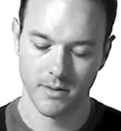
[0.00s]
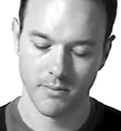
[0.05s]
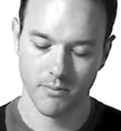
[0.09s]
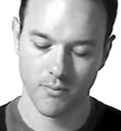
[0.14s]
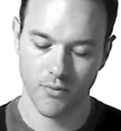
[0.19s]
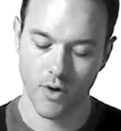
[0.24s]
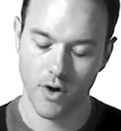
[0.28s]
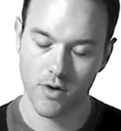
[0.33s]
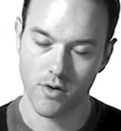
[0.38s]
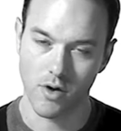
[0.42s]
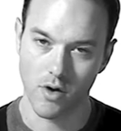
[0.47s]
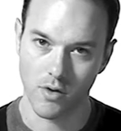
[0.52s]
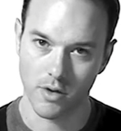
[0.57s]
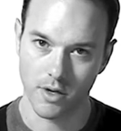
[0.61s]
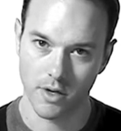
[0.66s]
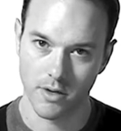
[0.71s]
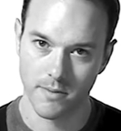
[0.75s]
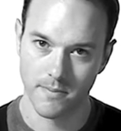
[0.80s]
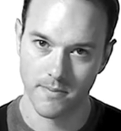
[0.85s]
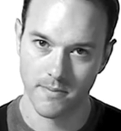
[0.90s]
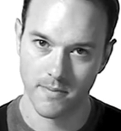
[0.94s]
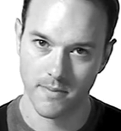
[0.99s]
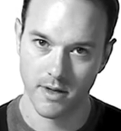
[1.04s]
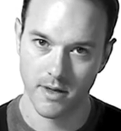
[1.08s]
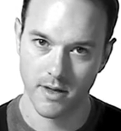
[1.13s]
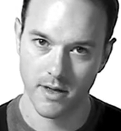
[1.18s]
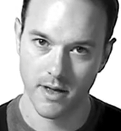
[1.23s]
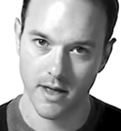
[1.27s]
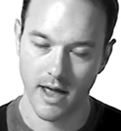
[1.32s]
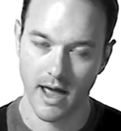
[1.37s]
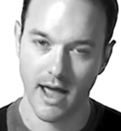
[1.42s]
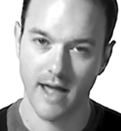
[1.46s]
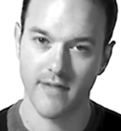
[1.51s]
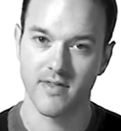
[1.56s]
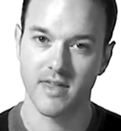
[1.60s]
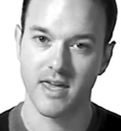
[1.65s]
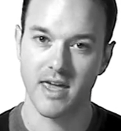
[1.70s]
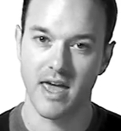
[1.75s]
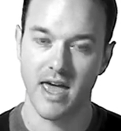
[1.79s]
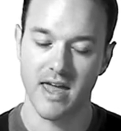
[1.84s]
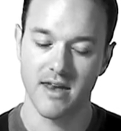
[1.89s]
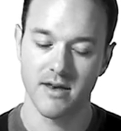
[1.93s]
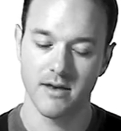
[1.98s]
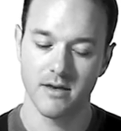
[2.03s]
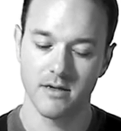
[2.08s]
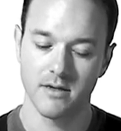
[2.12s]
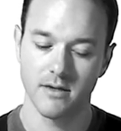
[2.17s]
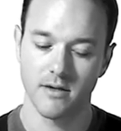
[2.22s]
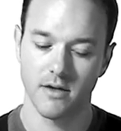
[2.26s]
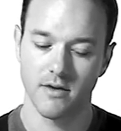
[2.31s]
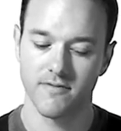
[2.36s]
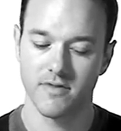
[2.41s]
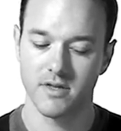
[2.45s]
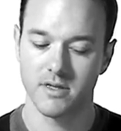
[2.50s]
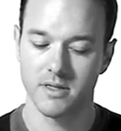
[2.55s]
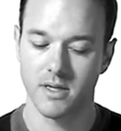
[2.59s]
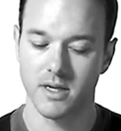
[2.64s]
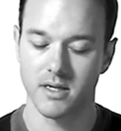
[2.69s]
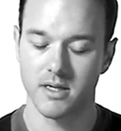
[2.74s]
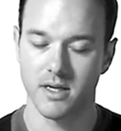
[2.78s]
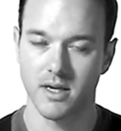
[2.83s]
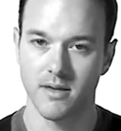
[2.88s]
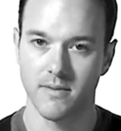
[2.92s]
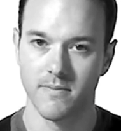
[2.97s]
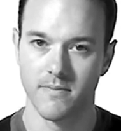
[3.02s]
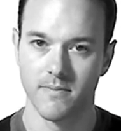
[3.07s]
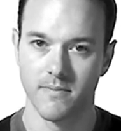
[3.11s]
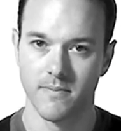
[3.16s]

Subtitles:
Prologue, At the End of the City.